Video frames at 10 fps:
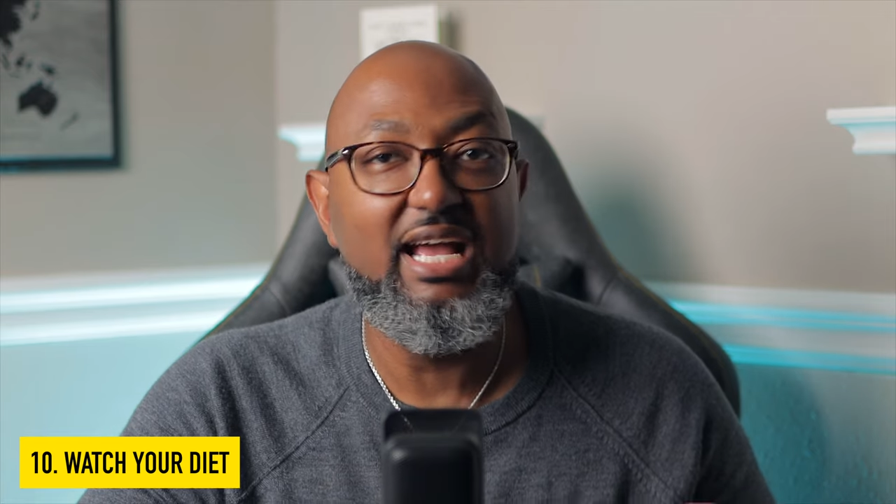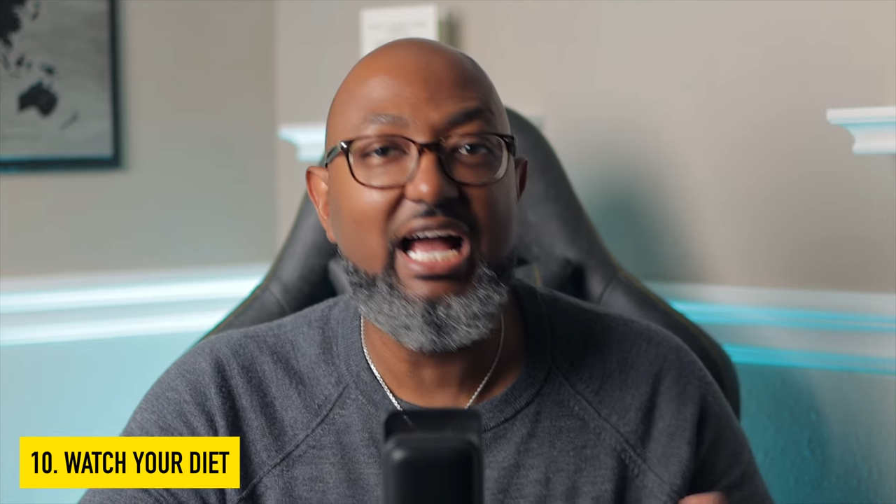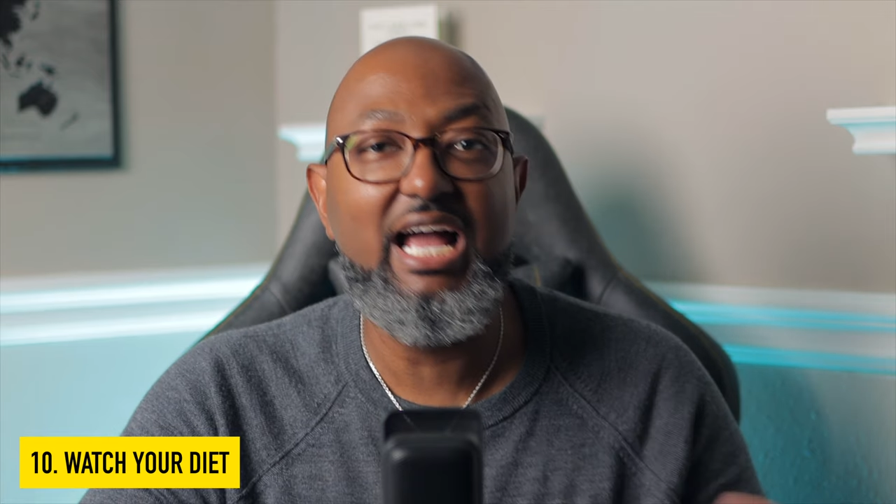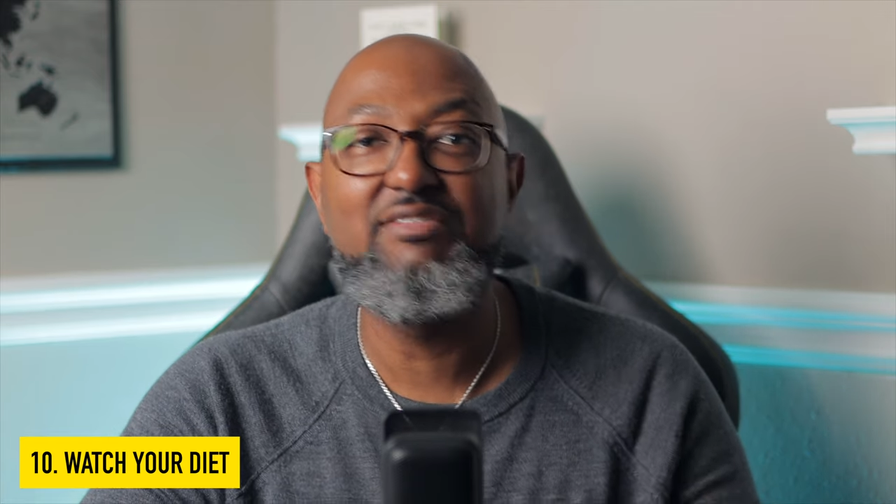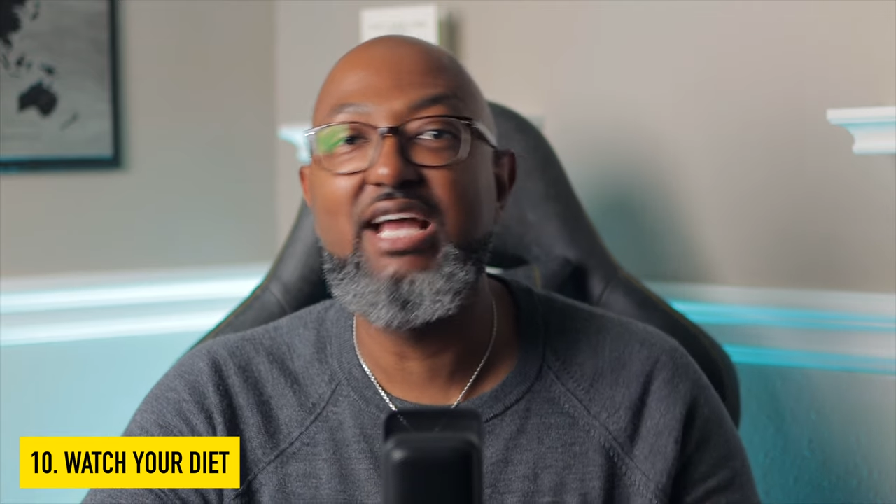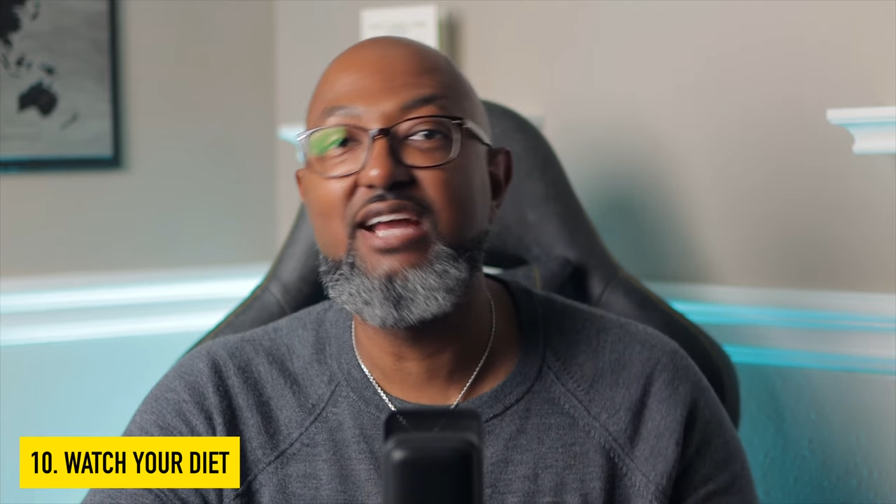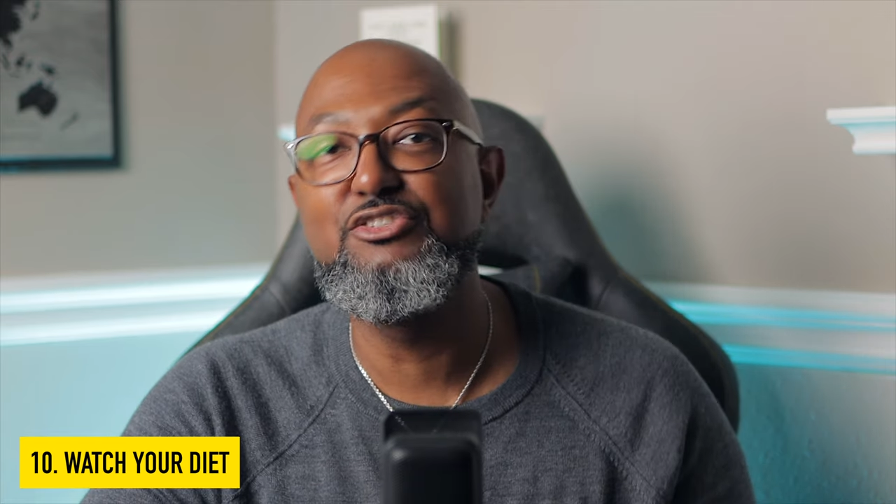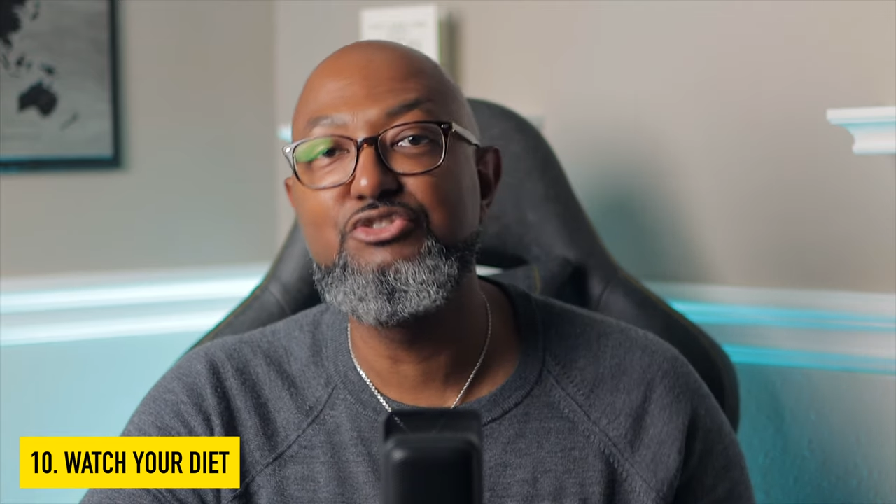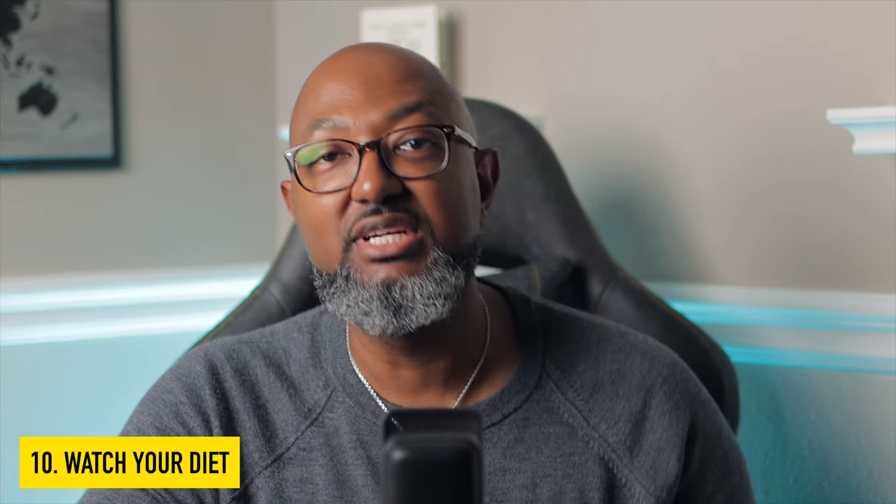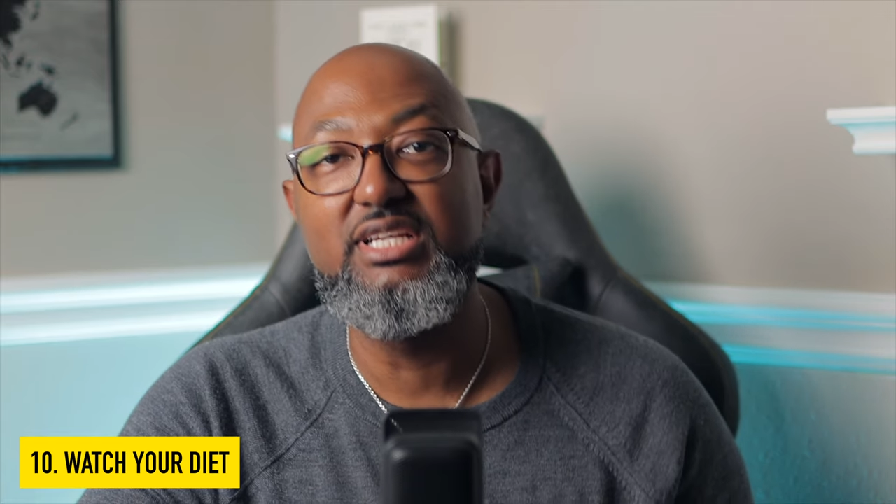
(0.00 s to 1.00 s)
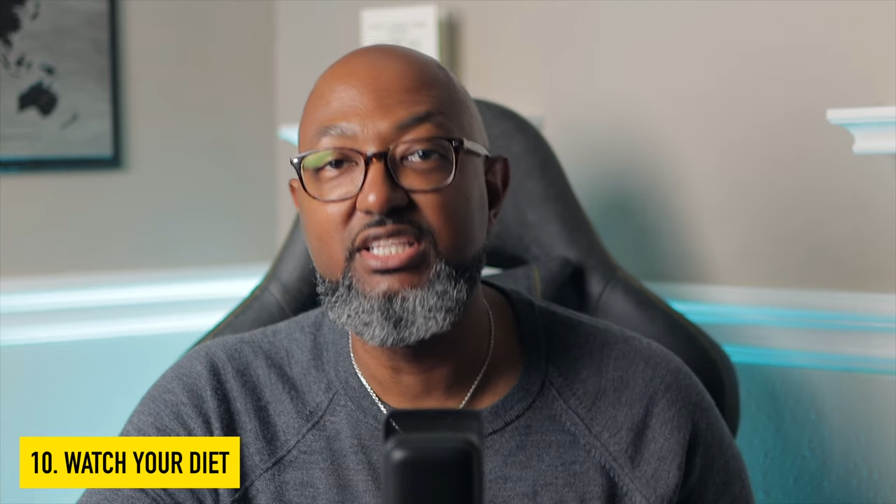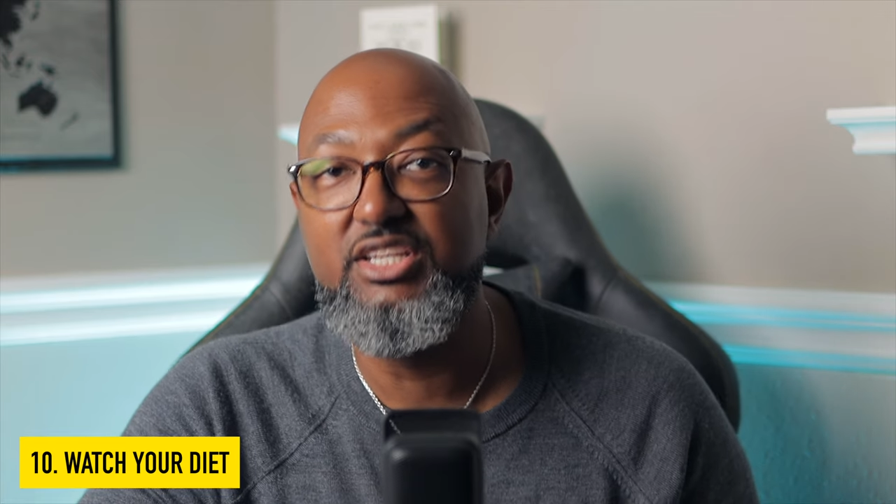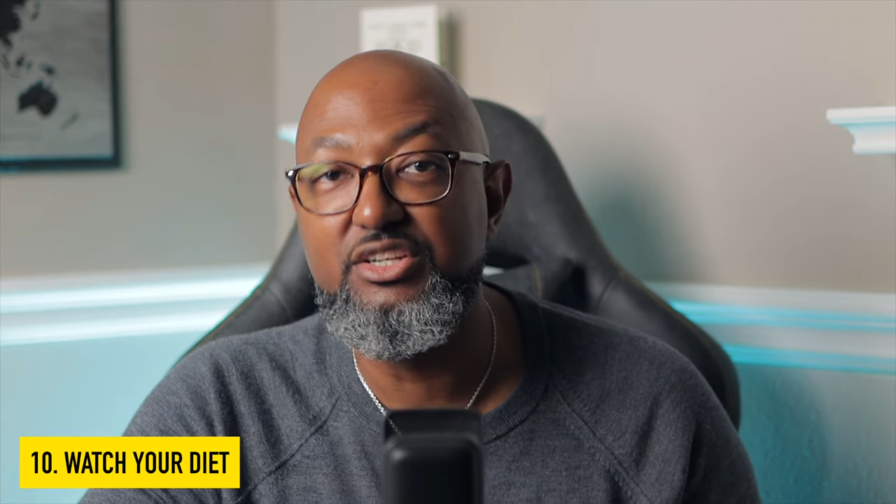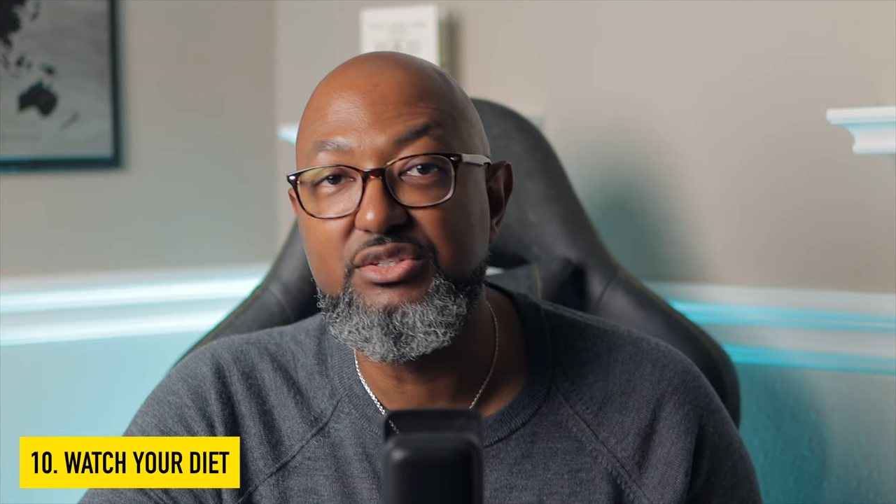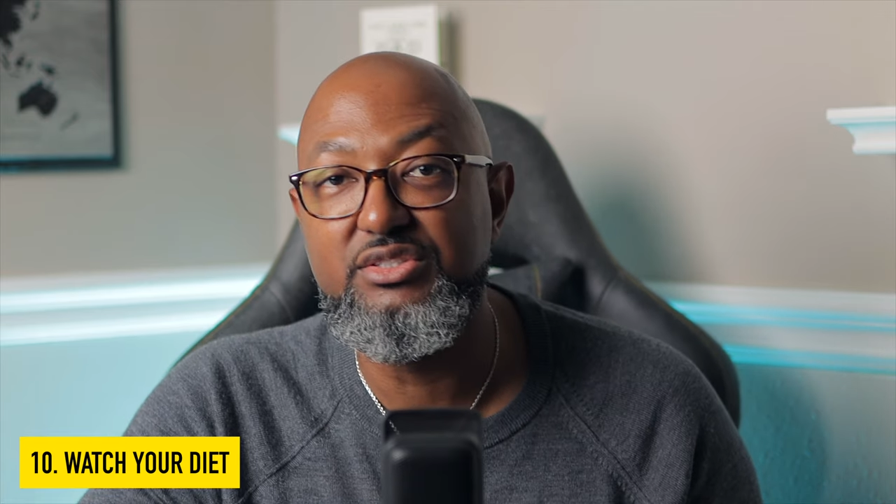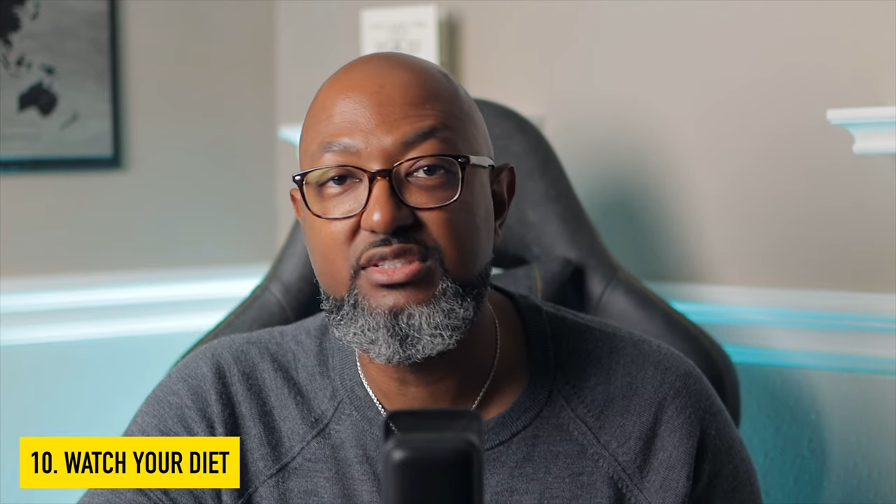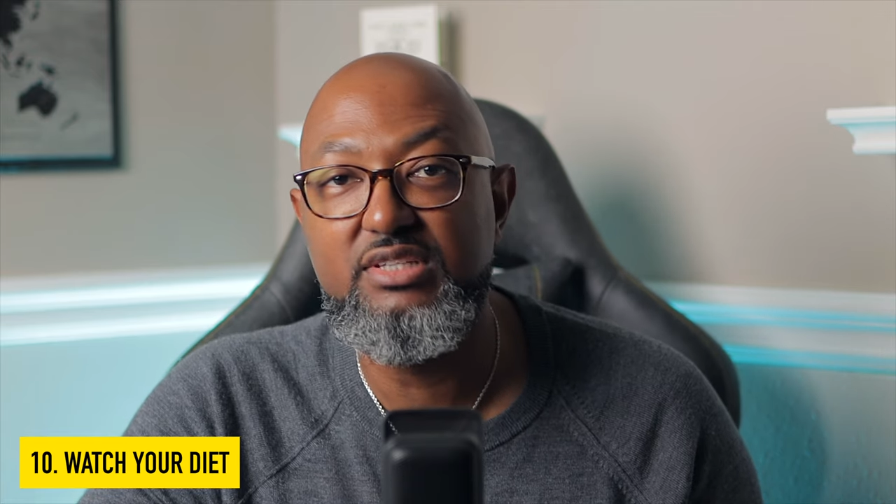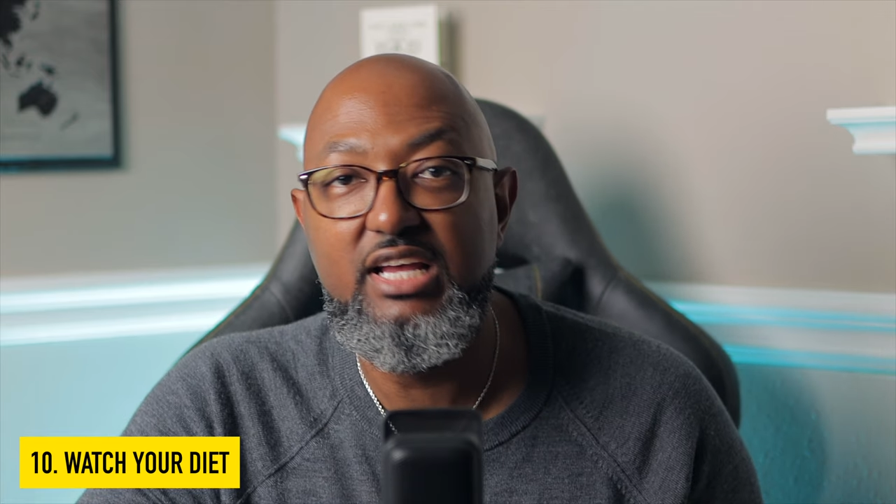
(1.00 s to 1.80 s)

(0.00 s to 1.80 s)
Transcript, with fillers: I haven't had a drink in years,